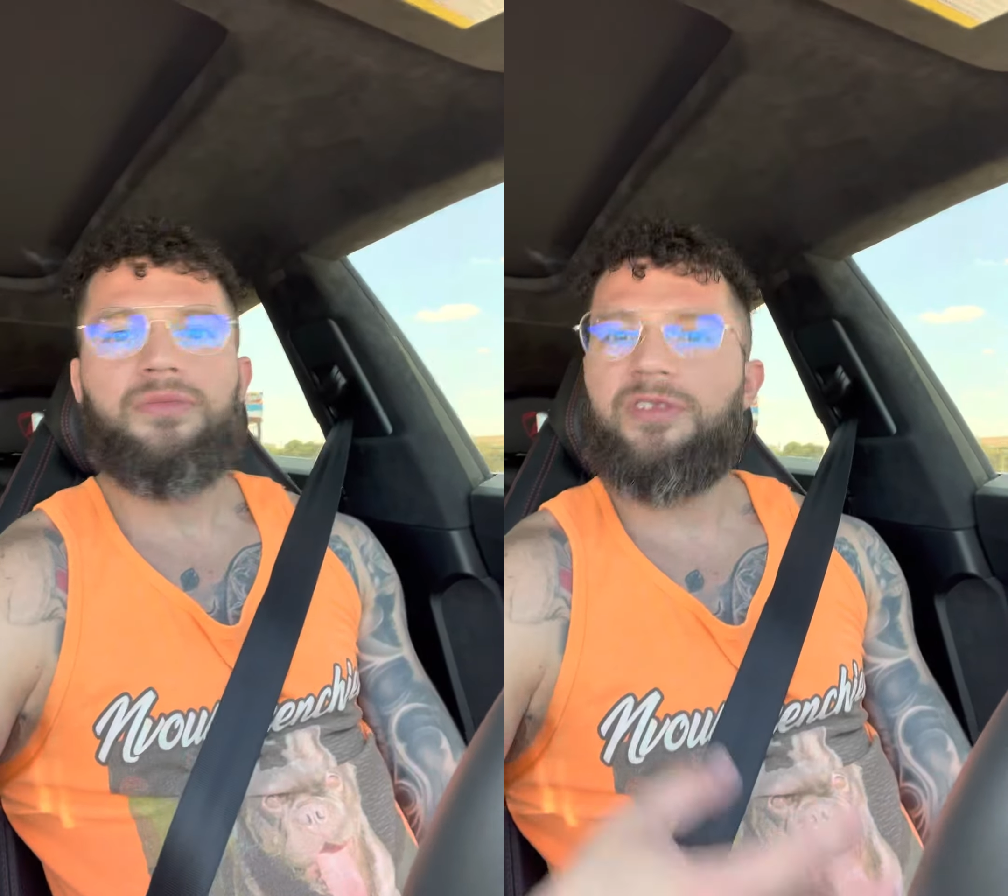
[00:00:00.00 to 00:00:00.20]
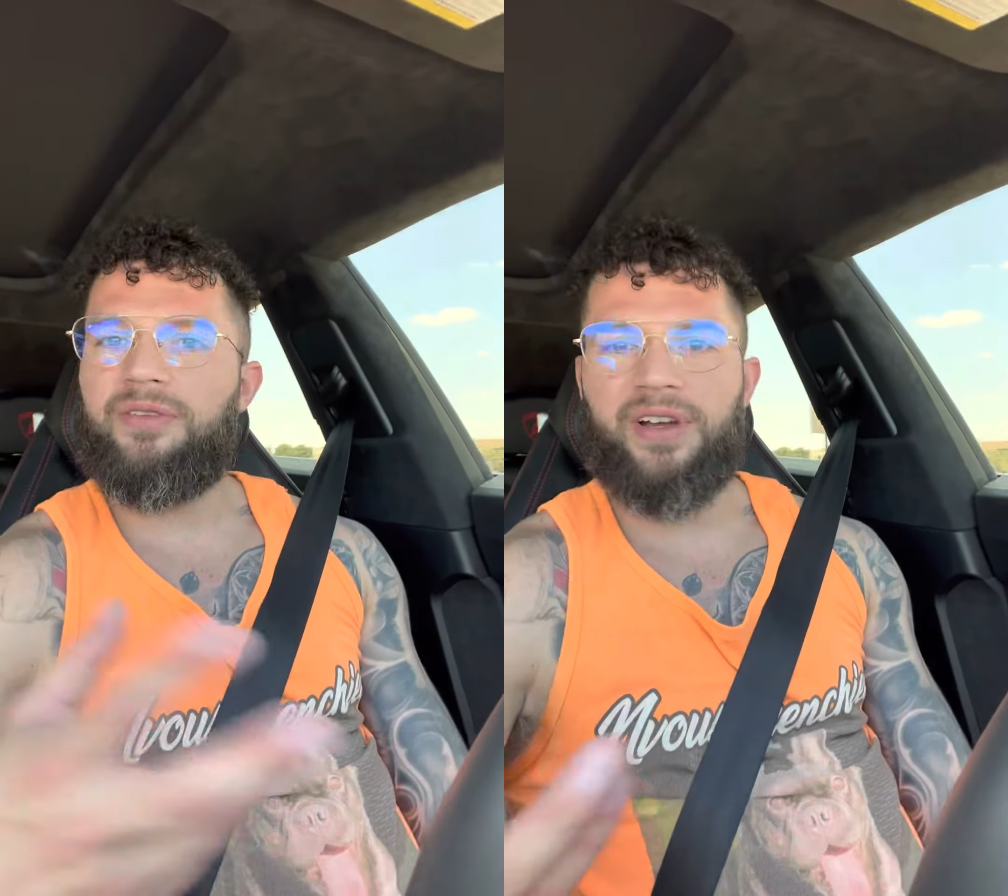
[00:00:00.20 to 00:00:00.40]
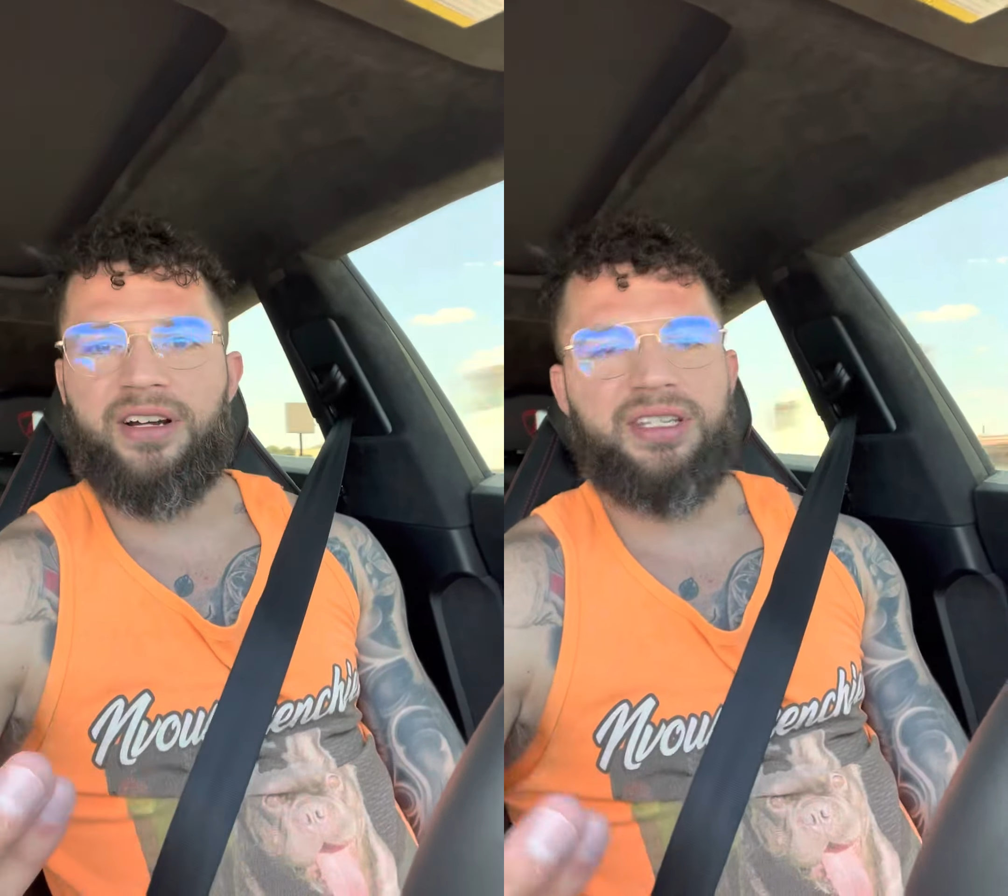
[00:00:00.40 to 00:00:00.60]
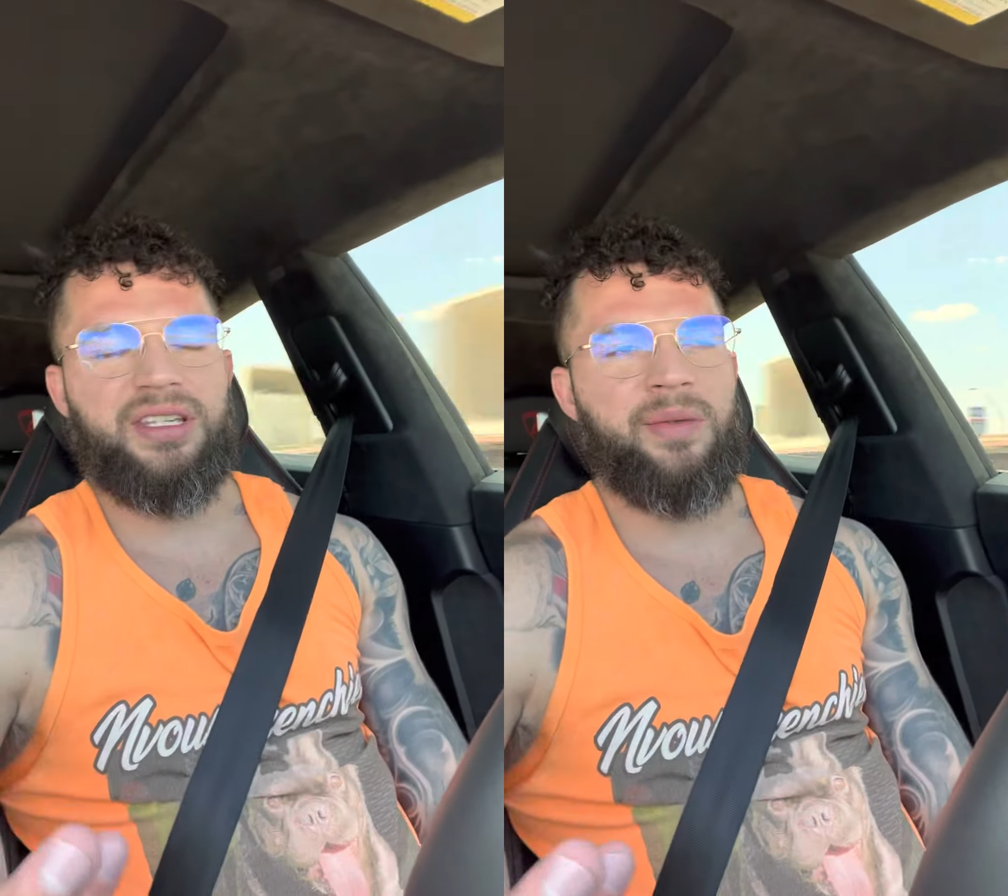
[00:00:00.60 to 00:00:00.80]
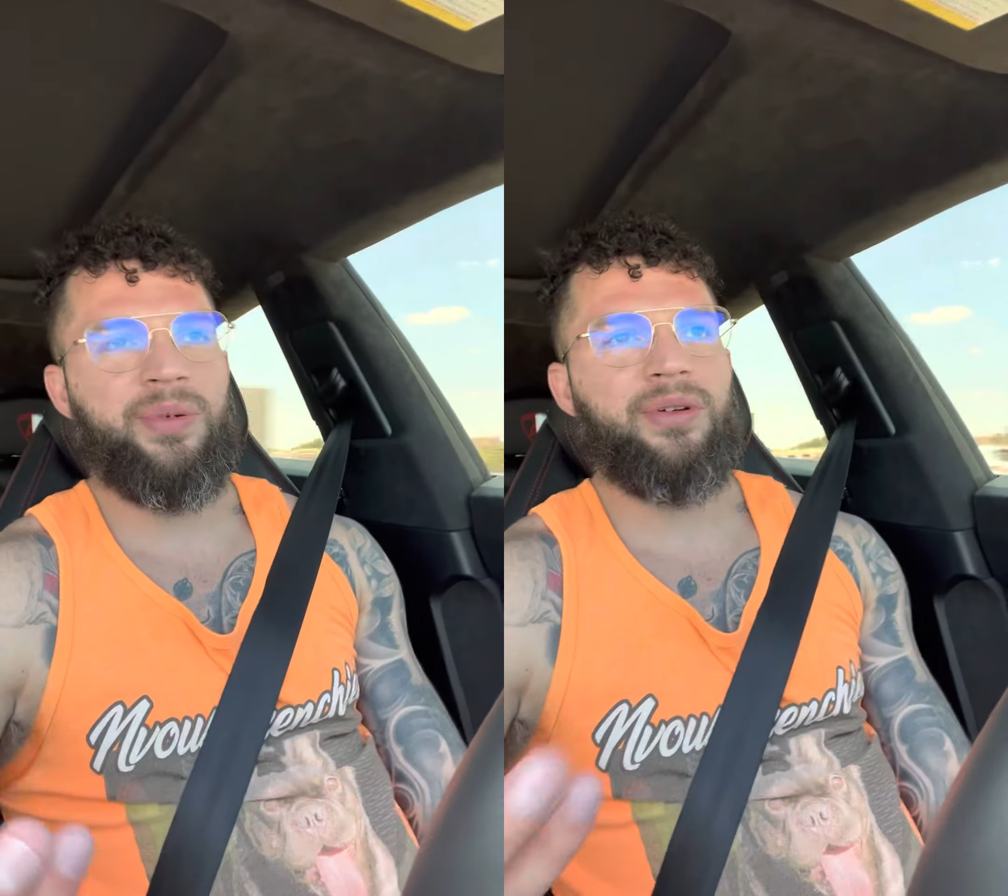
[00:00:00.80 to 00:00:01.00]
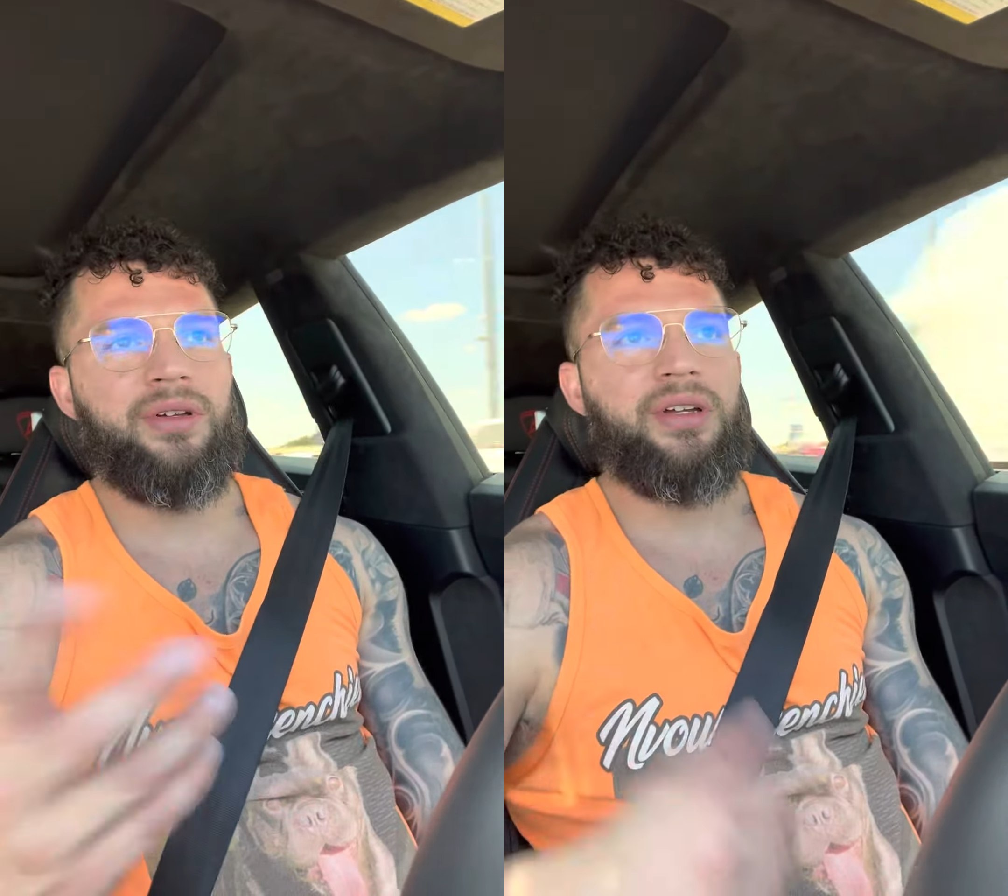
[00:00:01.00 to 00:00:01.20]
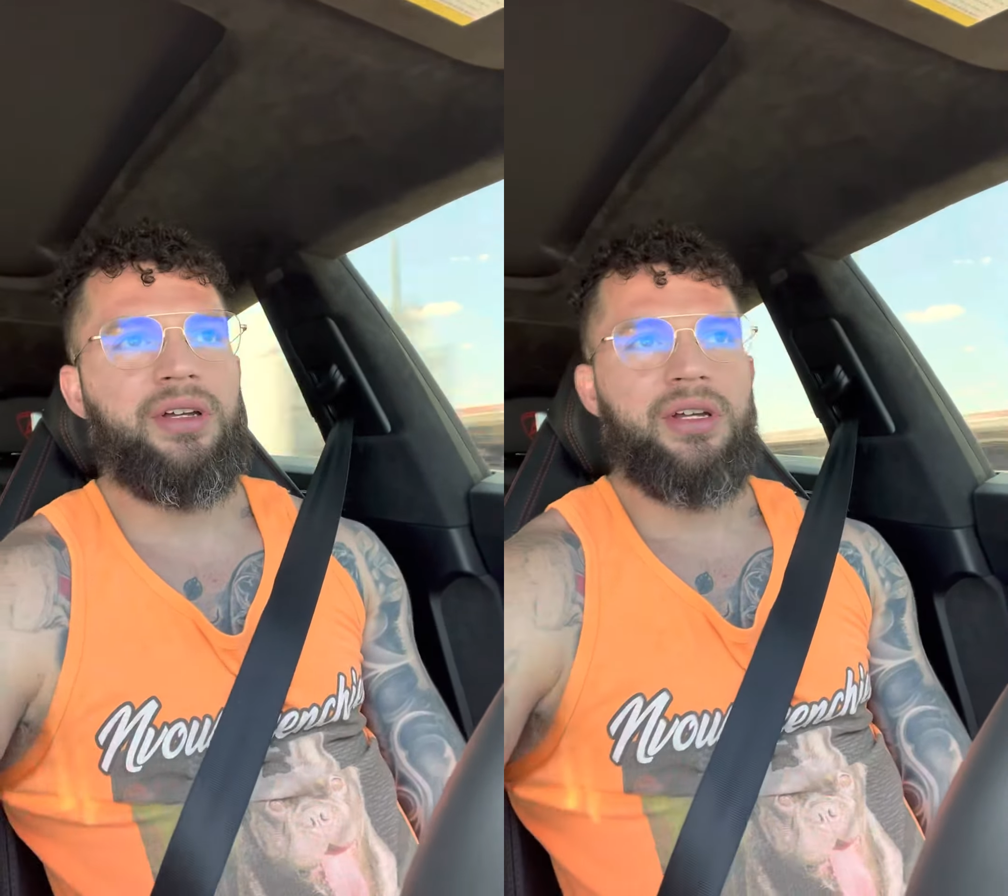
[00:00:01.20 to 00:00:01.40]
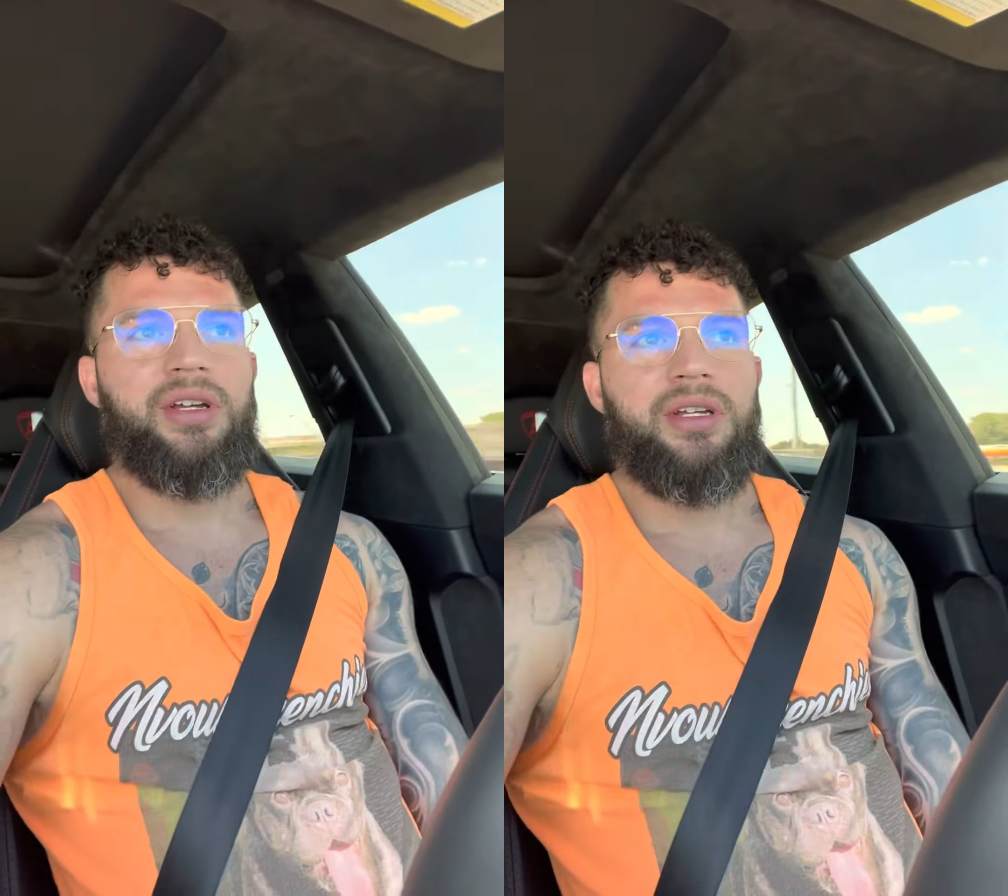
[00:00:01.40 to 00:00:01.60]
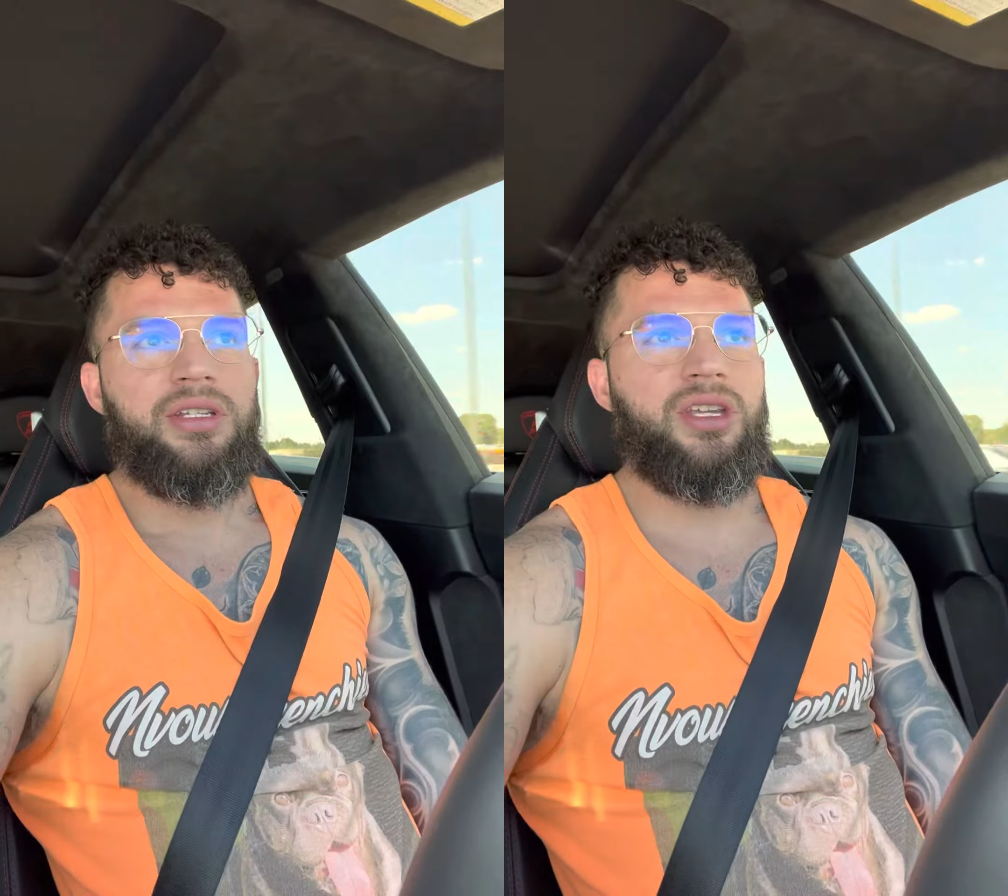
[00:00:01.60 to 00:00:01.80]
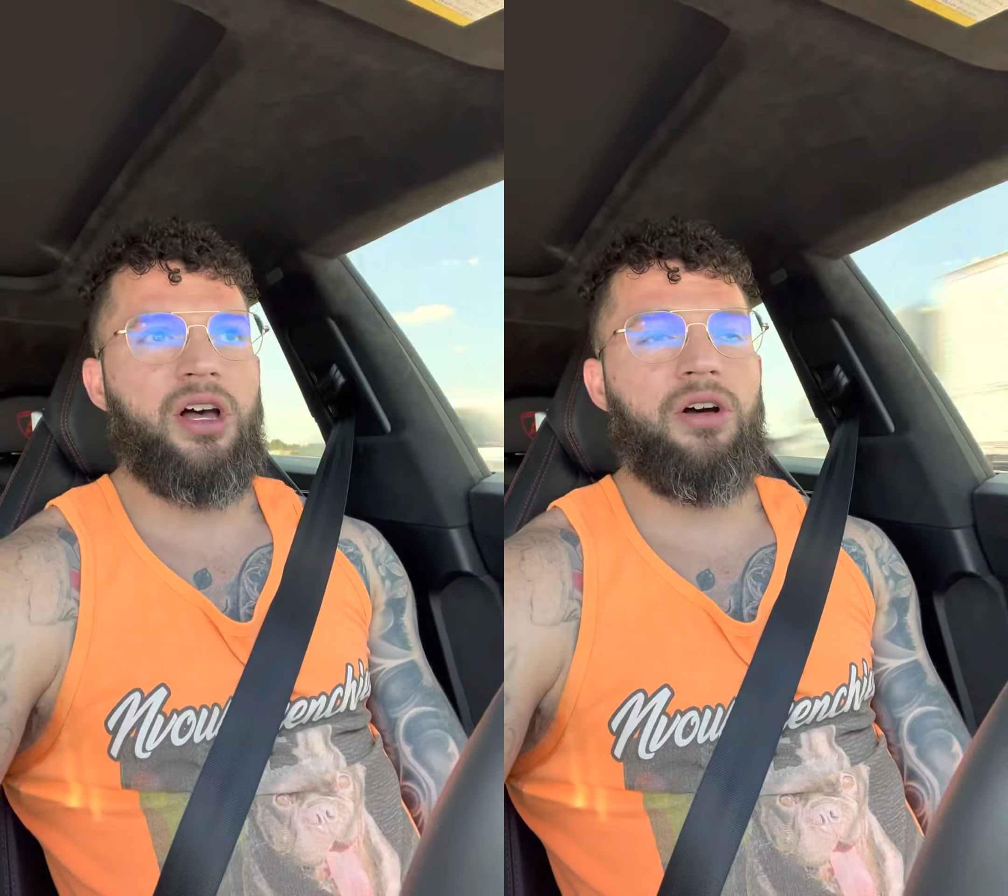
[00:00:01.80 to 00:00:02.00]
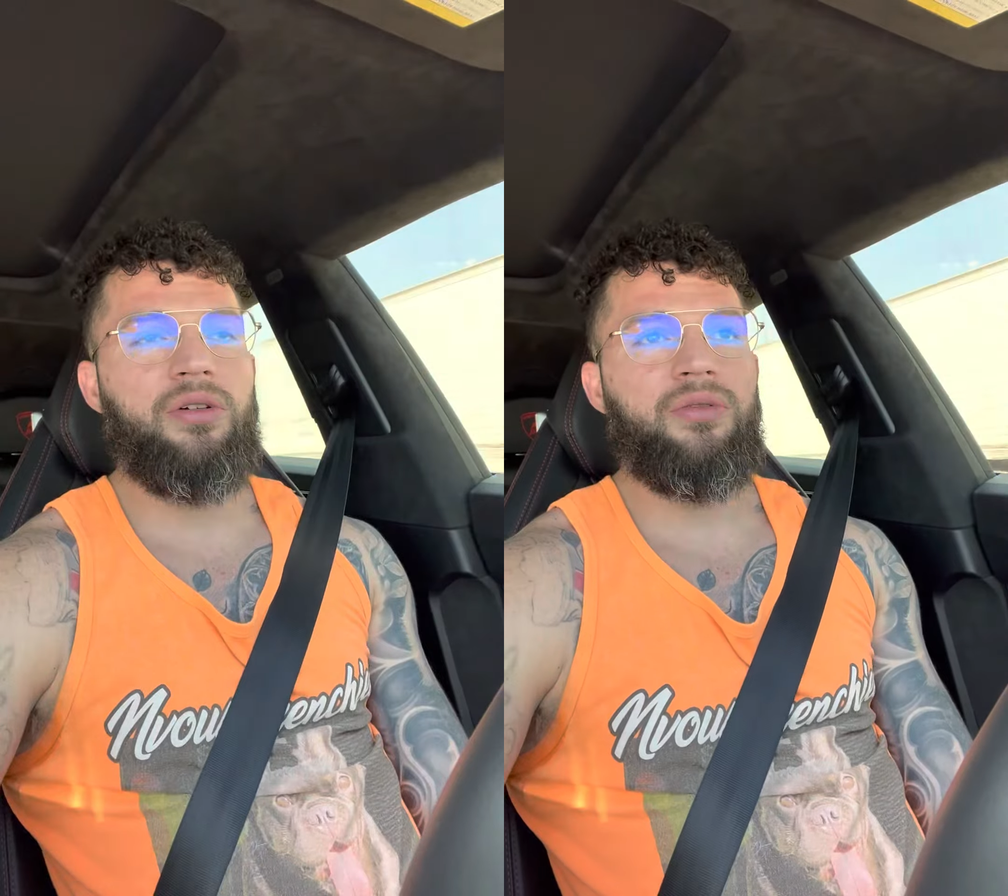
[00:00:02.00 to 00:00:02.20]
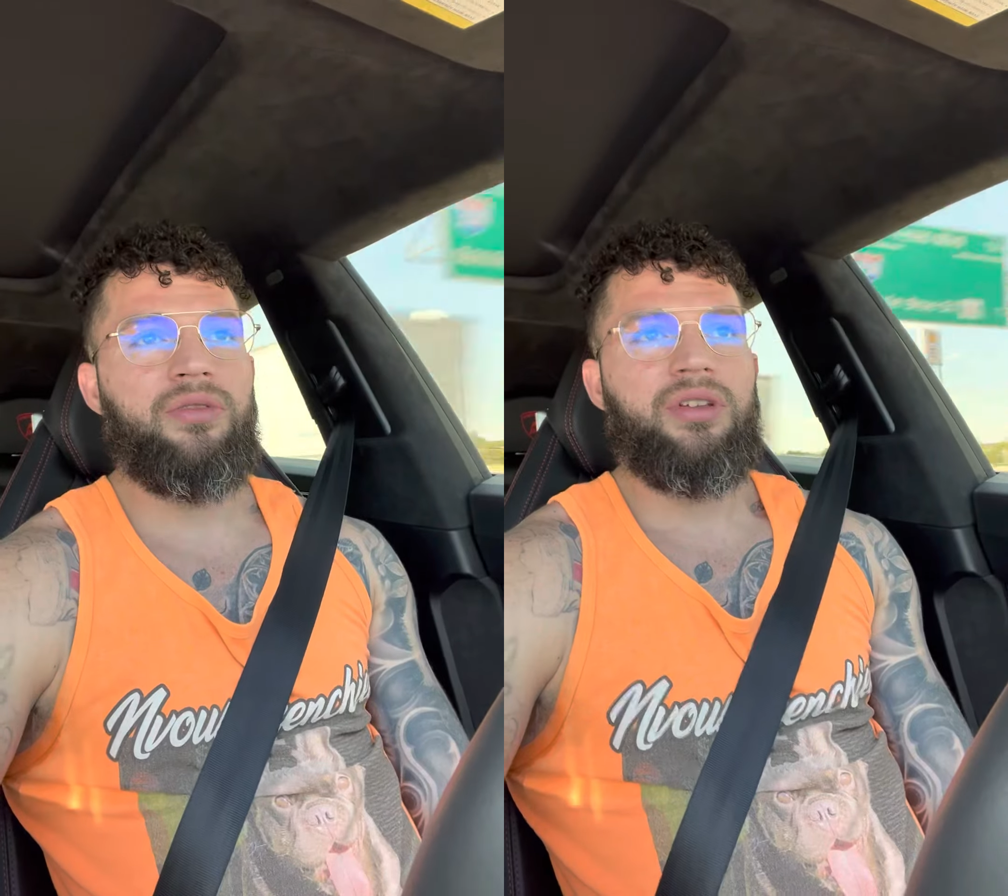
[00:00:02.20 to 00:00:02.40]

Very simple. So,